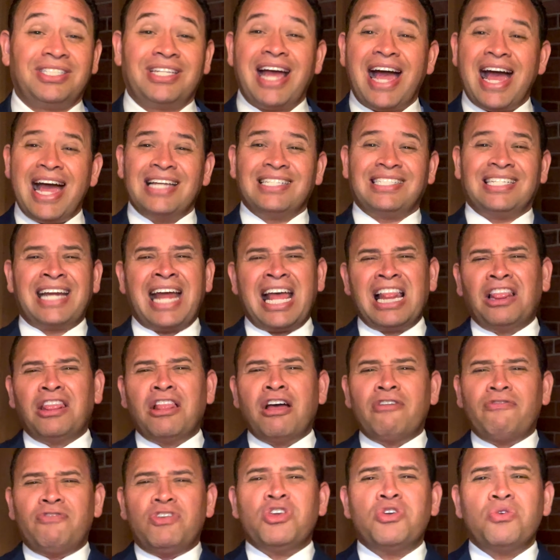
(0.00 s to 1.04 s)
guys, and I
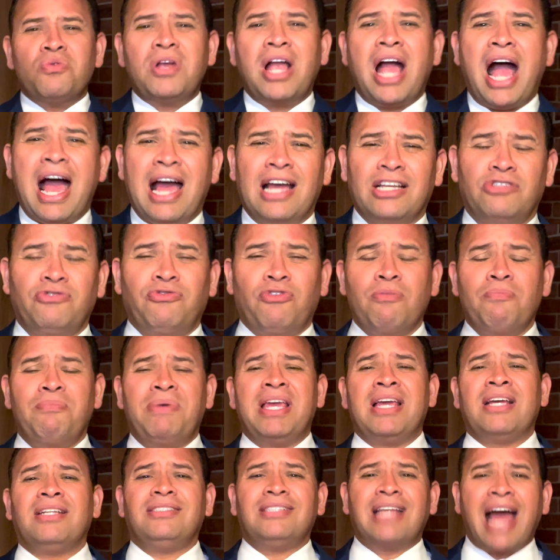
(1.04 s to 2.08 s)
love you guys for
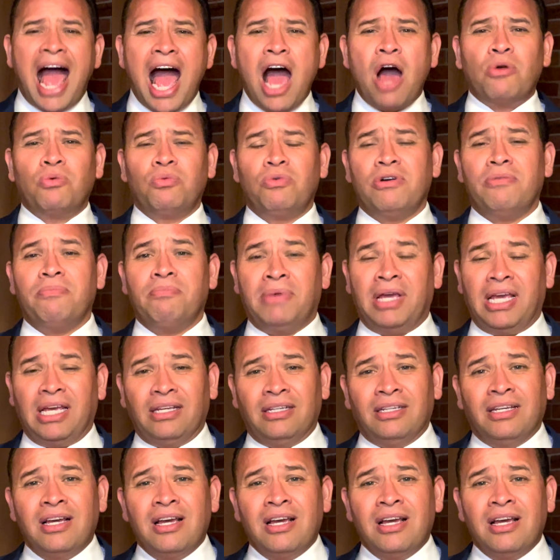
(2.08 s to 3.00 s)
being down with me.